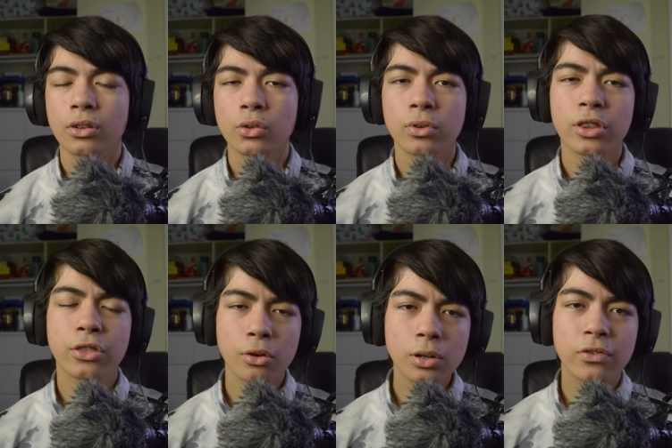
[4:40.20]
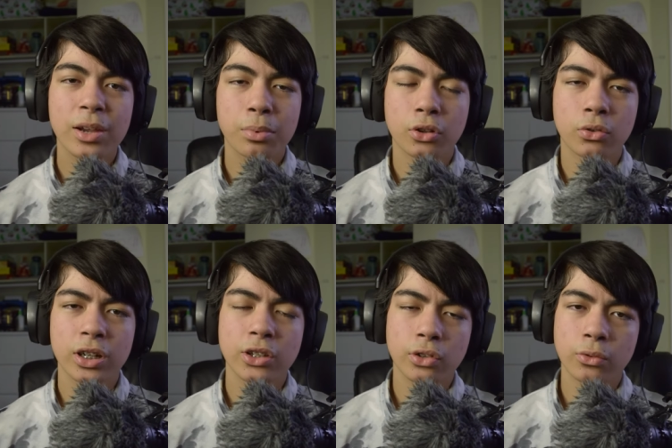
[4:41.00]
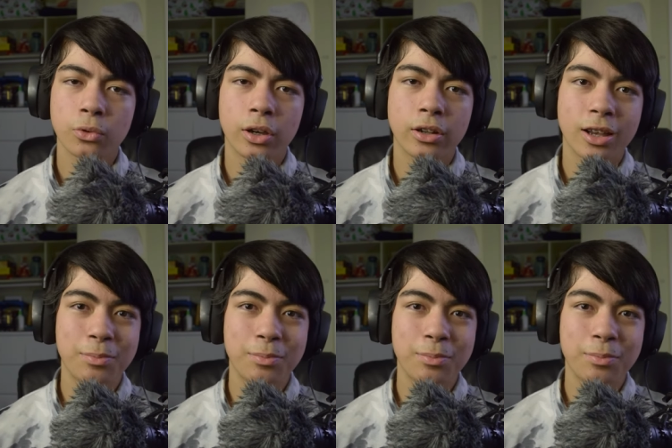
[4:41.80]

So on the 3rd of April 2021,